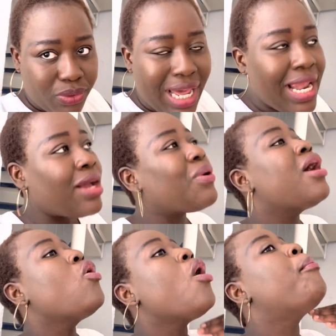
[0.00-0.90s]
Like, who
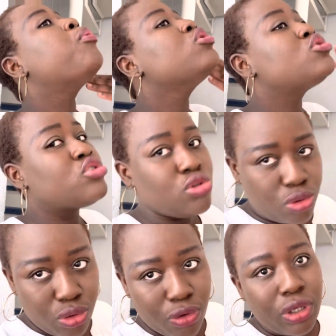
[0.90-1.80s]
put
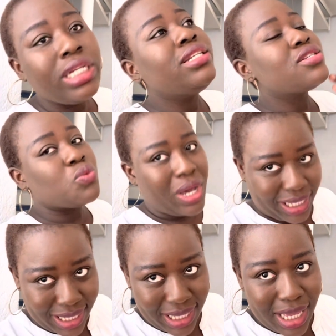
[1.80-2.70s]
you in this
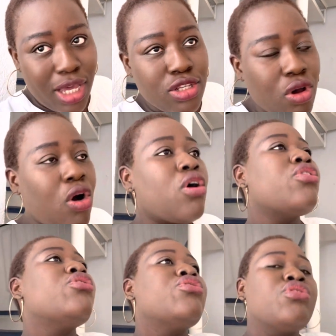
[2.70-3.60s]
work?
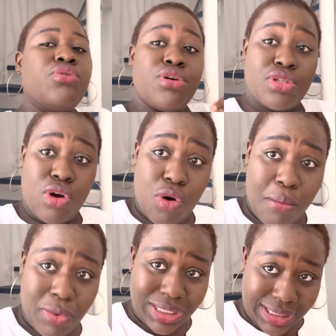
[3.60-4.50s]
So you use your
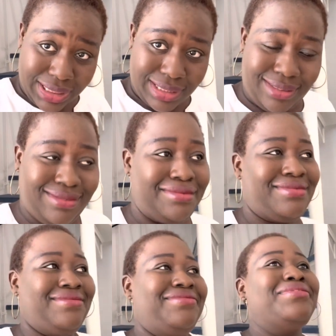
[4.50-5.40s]
own money
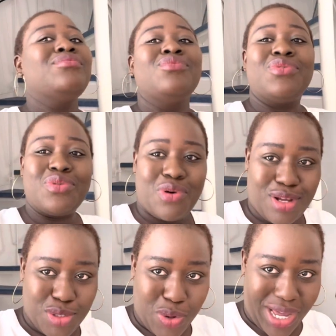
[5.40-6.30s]
to
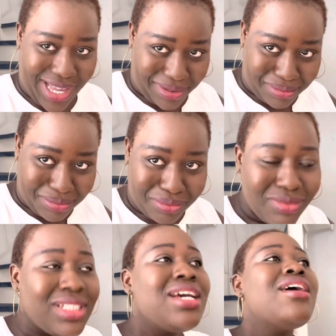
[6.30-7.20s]
cut your hair.
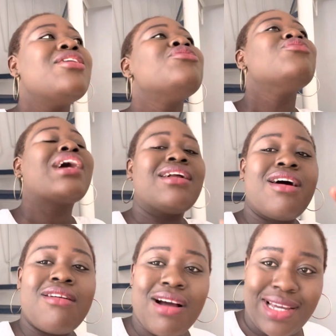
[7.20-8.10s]
You
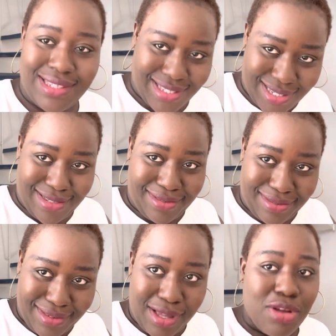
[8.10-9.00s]
cannot rock it.
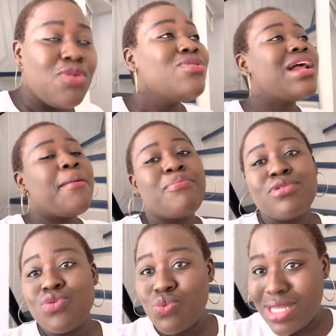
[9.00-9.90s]
You will not
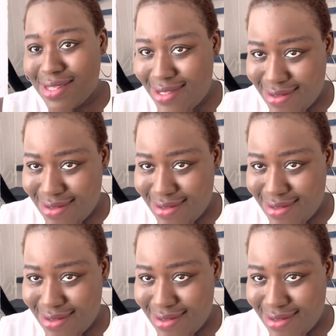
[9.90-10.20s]
put wig.